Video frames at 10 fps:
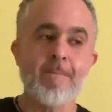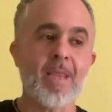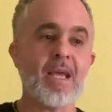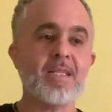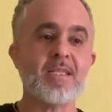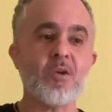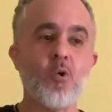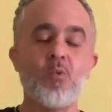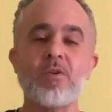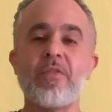And so
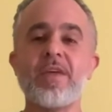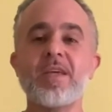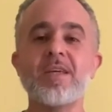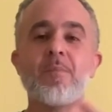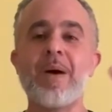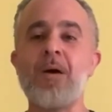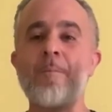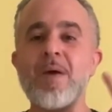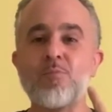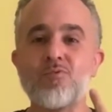we're thinking about
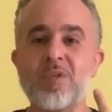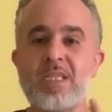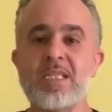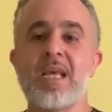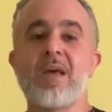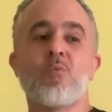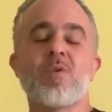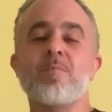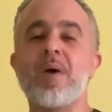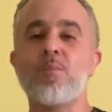memories,
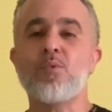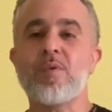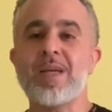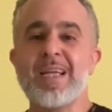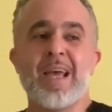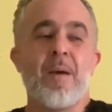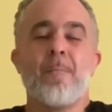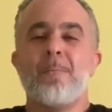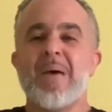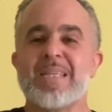remembering,
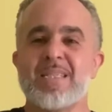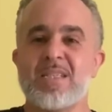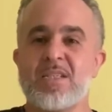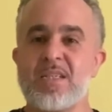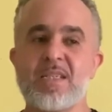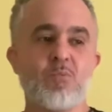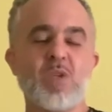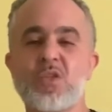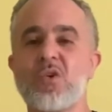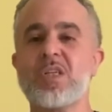messages. We
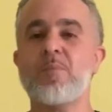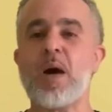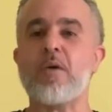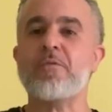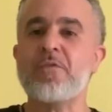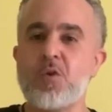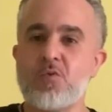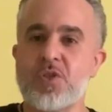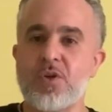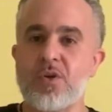talked about
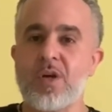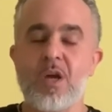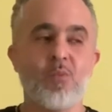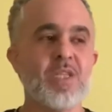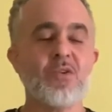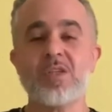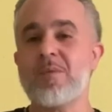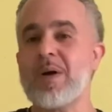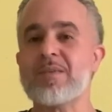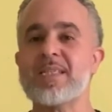future. We talked
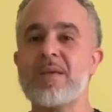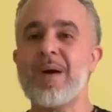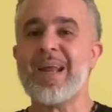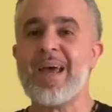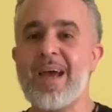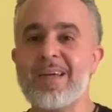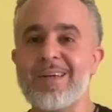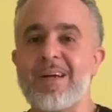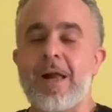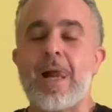about Say by the
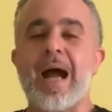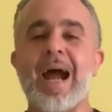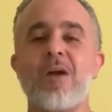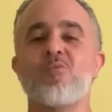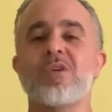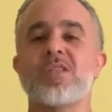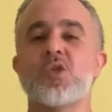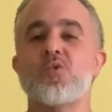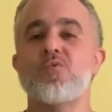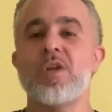Hecker. I want
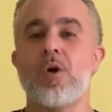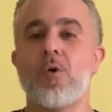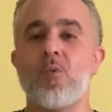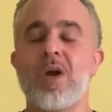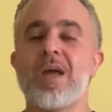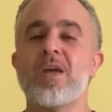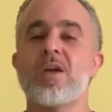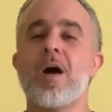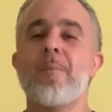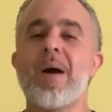to know
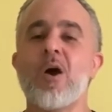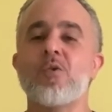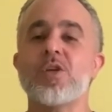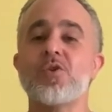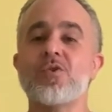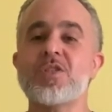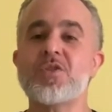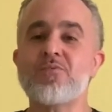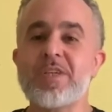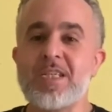about your
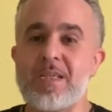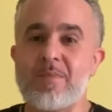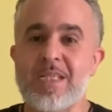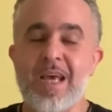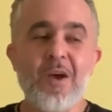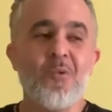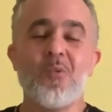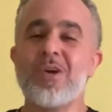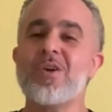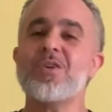dreams.
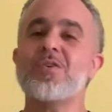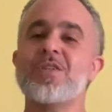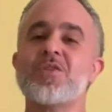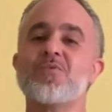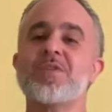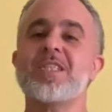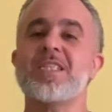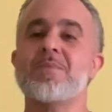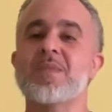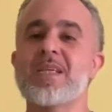What are your
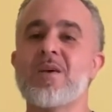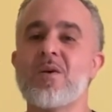dreams?